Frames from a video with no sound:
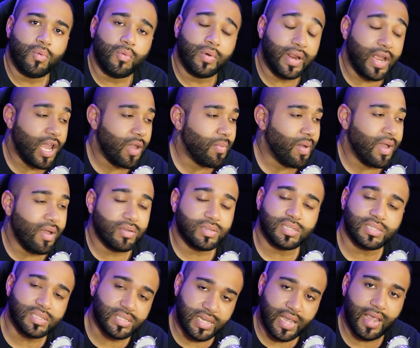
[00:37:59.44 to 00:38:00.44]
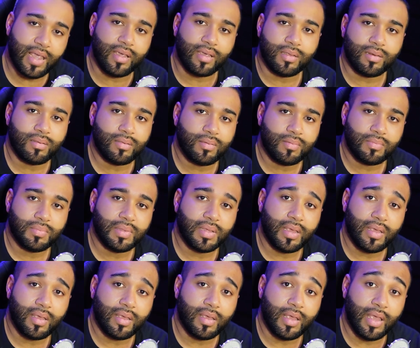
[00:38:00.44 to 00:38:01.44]
what anybody else is saying.
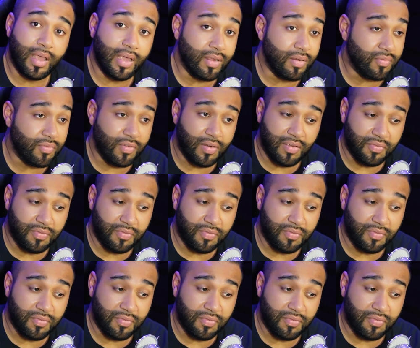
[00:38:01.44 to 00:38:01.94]
And